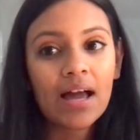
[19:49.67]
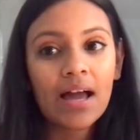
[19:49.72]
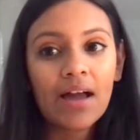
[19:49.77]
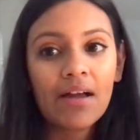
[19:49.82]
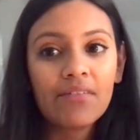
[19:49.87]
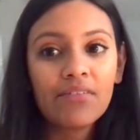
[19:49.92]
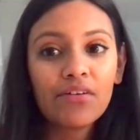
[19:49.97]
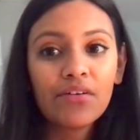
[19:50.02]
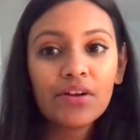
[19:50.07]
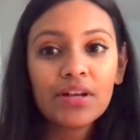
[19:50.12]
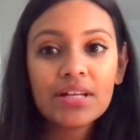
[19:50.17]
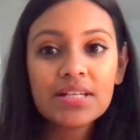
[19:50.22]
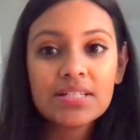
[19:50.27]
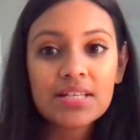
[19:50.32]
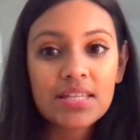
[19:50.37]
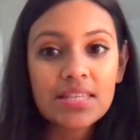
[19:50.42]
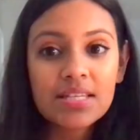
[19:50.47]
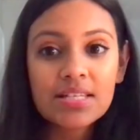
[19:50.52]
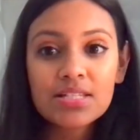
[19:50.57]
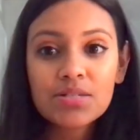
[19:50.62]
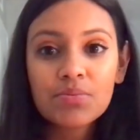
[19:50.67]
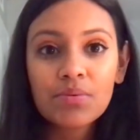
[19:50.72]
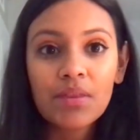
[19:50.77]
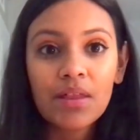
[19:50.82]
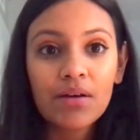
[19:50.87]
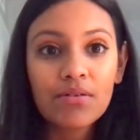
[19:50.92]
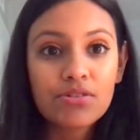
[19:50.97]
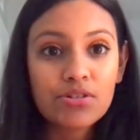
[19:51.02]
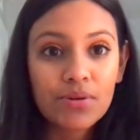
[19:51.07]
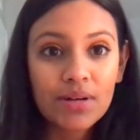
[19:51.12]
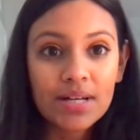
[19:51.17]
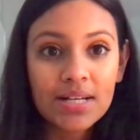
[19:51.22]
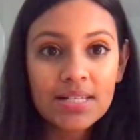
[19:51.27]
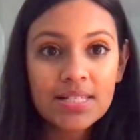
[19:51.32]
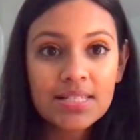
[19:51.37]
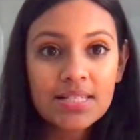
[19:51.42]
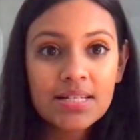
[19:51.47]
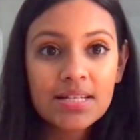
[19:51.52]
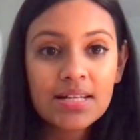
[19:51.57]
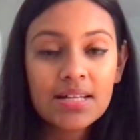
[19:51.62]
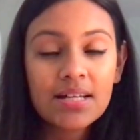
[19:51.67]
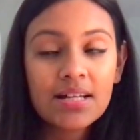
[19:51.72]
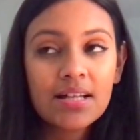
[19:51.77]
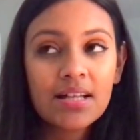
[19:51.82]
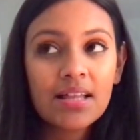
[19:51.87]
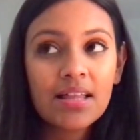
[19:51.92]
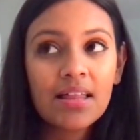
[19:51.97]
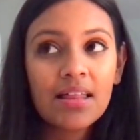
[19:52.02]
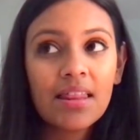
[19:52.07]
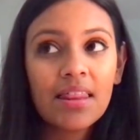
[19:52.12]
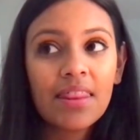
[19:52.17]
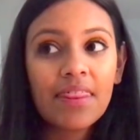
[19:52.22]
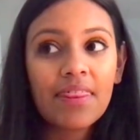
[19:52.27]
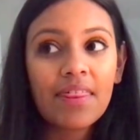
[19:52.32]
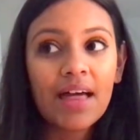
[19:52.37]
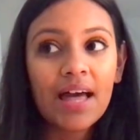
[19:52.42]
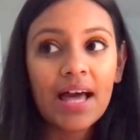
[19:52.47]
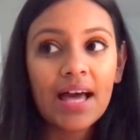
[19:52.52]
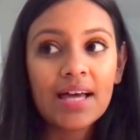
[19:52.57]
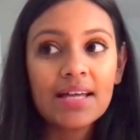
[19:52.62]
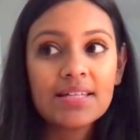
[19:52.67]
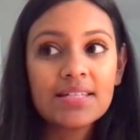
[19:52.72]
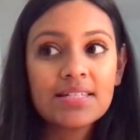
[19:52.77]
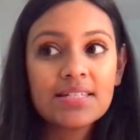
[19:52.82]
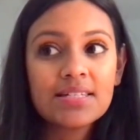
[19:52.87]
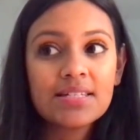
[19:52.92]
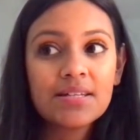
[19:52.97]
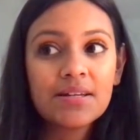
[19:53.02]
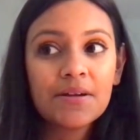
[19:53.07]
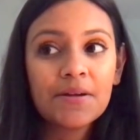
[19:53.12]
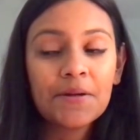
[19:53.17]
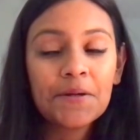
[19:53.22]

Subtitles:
I've already done this without drugs. That